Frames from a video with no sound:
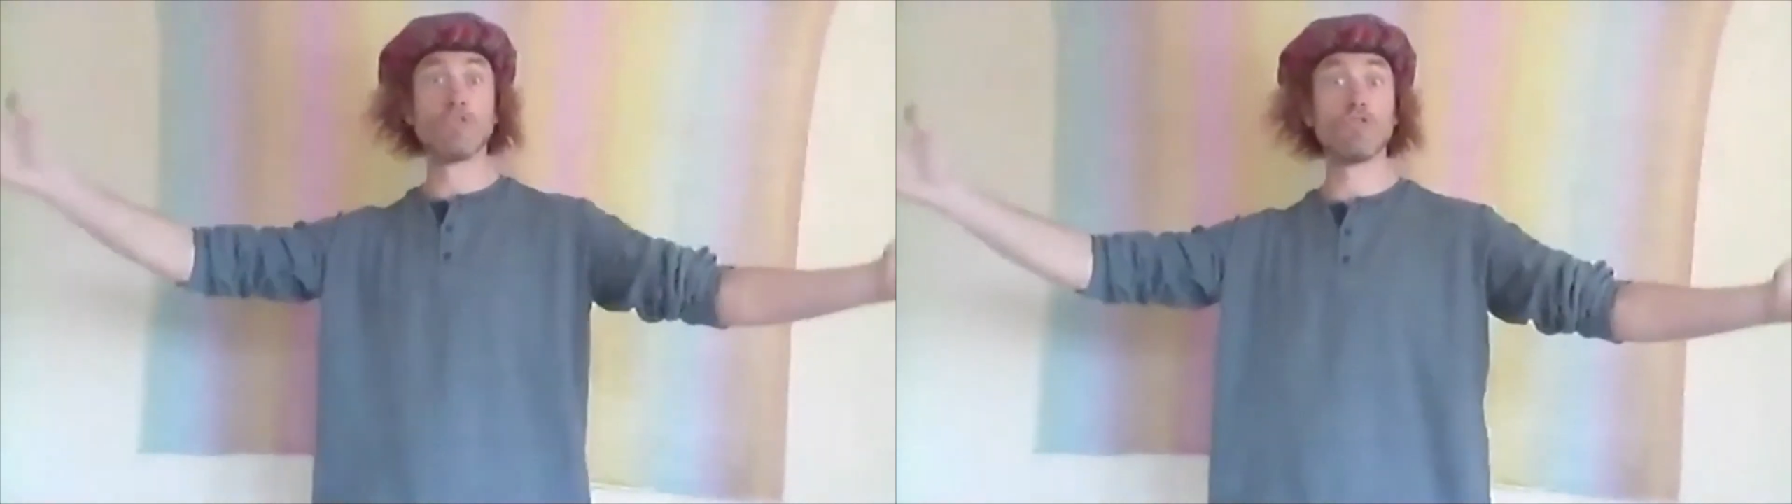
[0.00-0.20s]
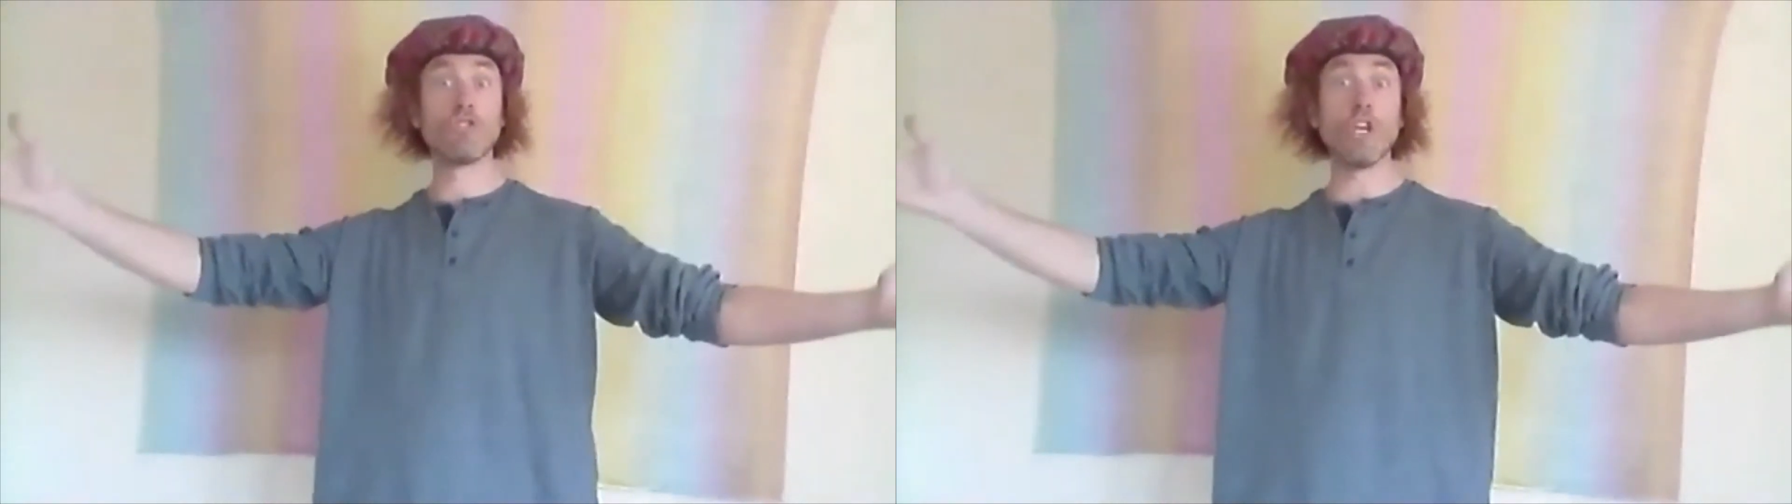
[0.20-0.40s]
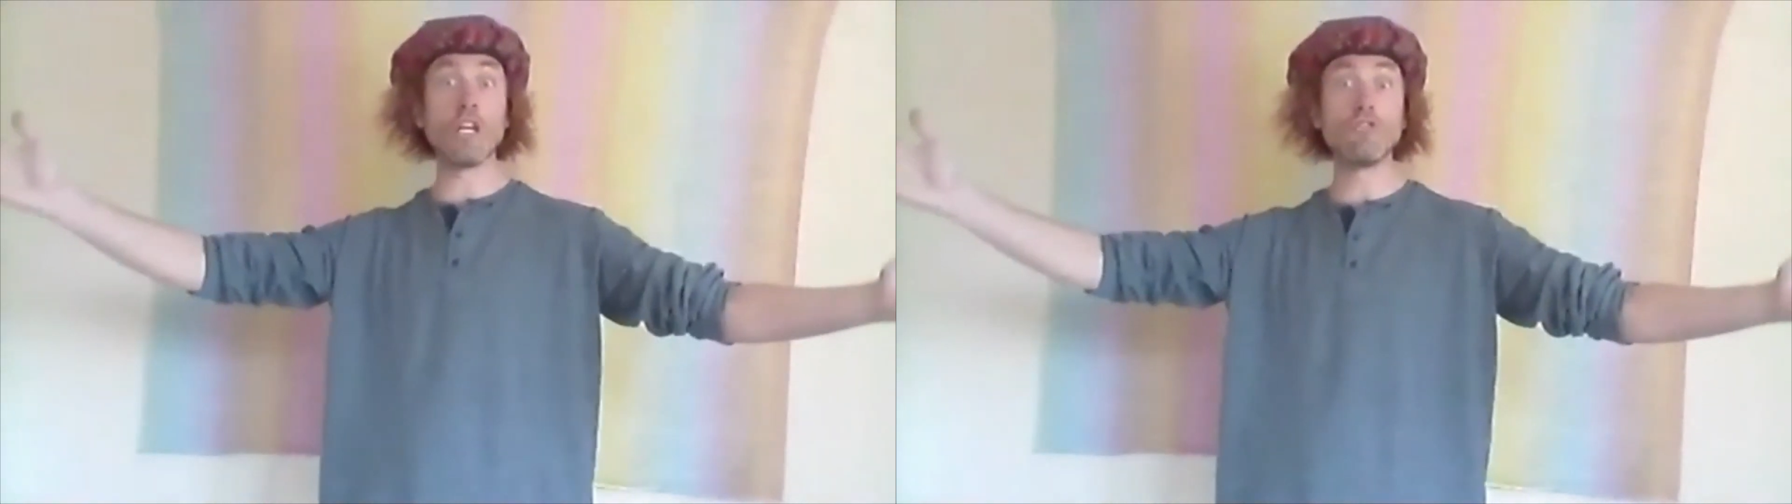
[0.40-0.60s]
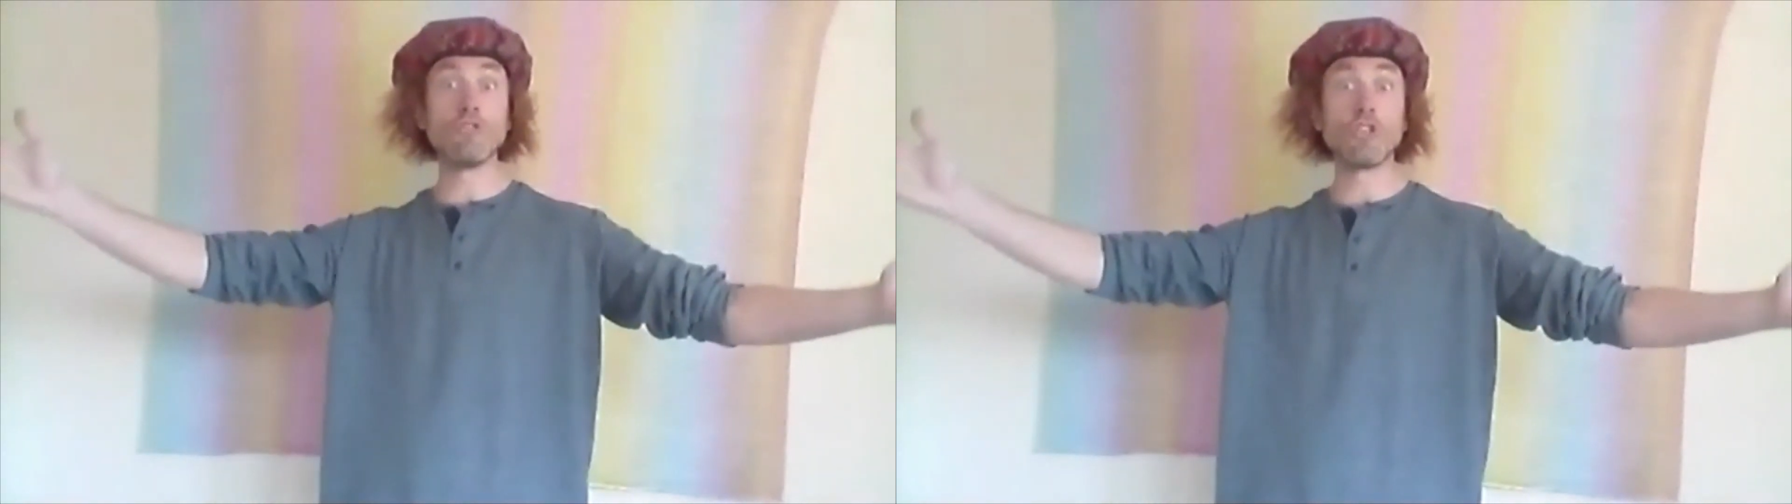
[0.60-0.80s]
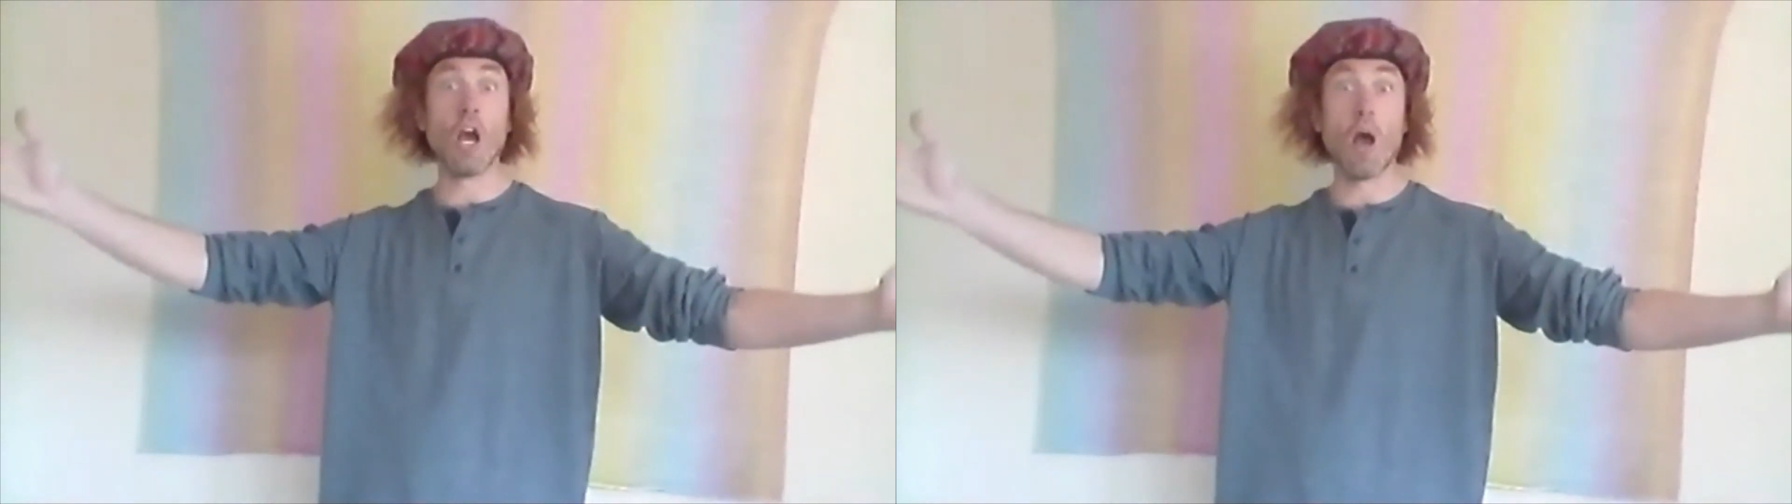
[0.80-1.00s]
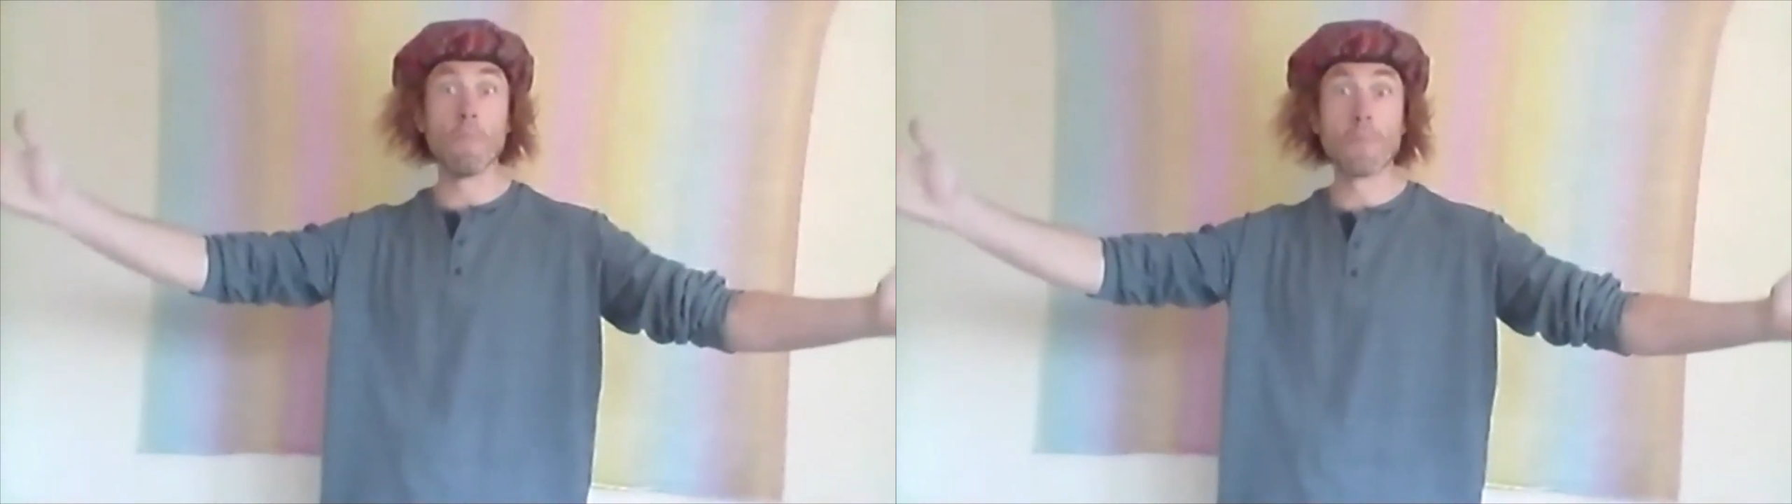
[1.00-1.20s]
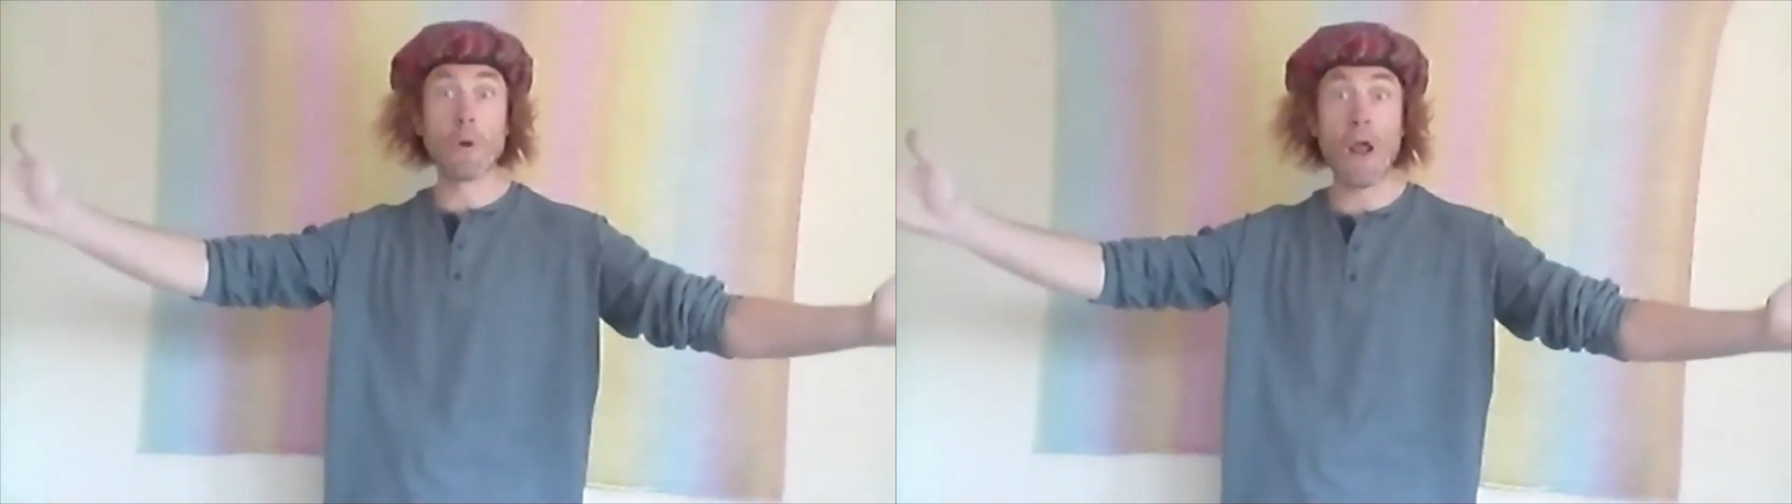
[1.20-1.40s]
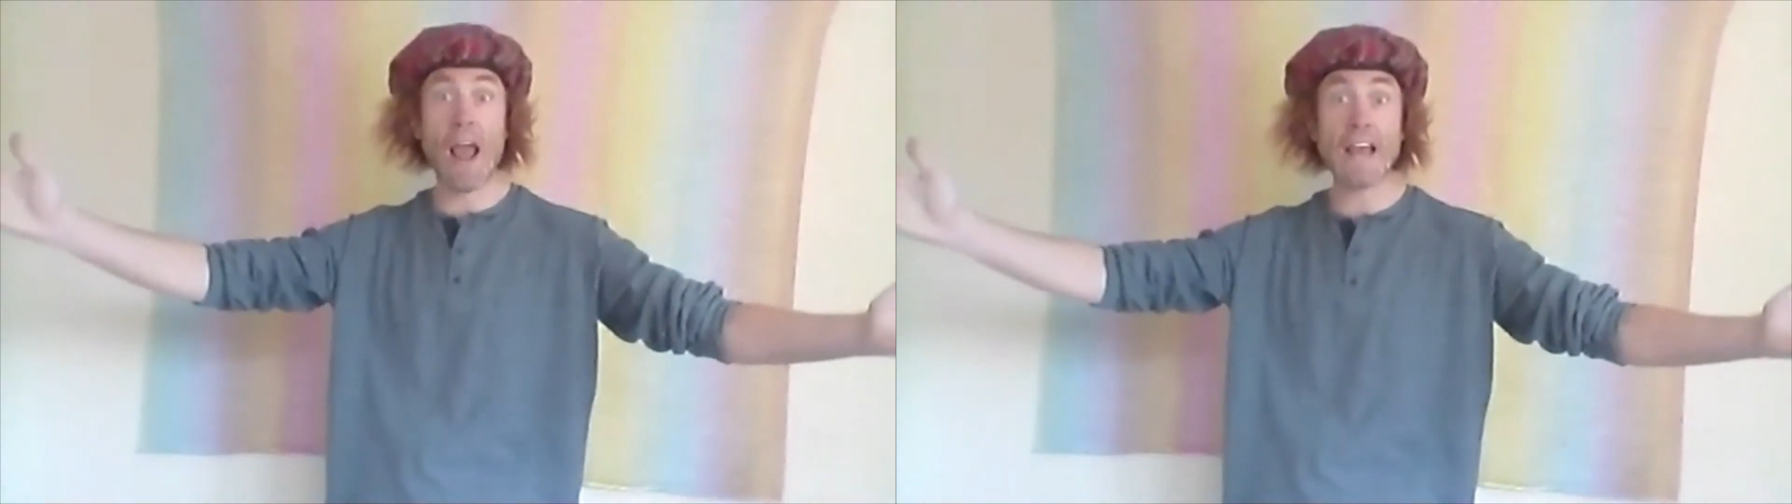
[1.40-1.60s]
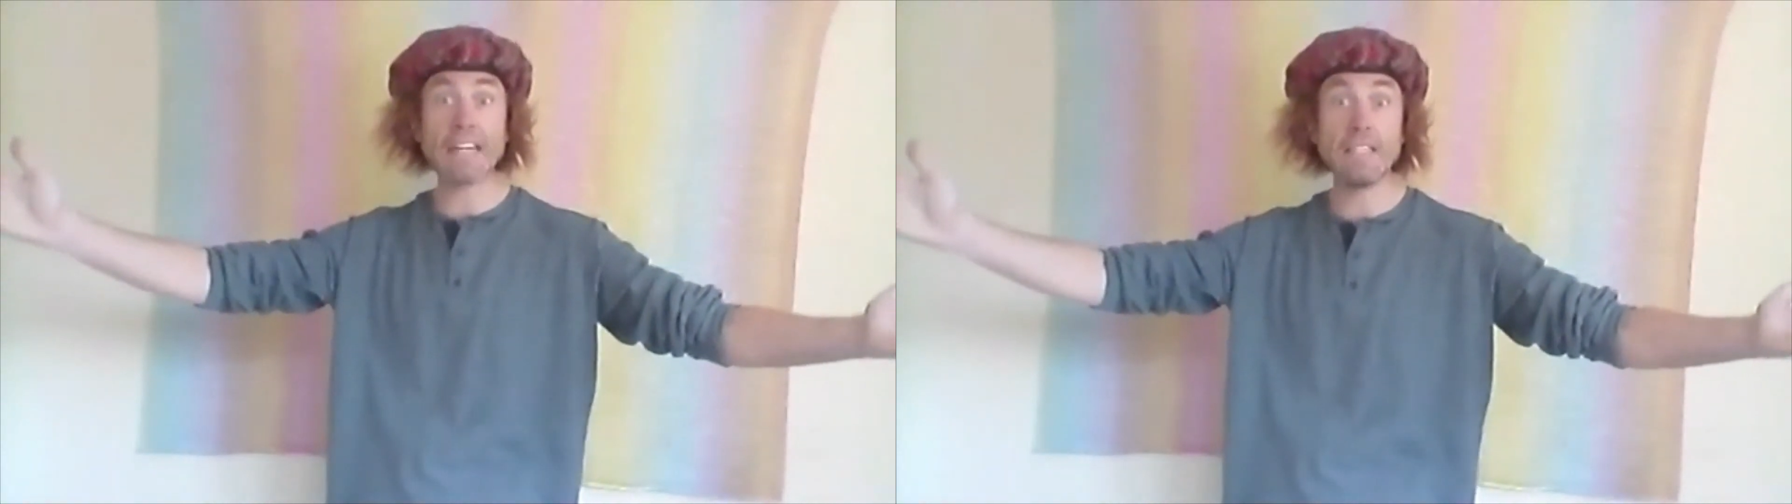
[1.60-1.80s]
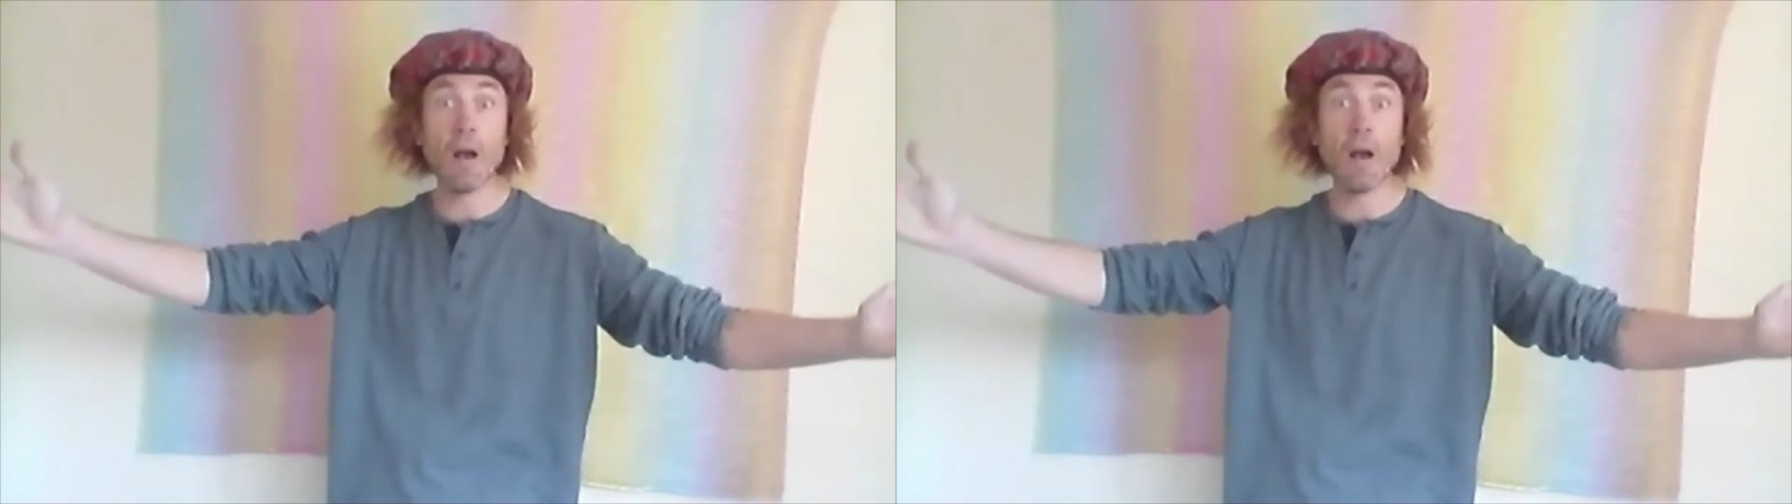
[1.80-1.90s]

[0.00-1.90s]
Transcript: gingerbread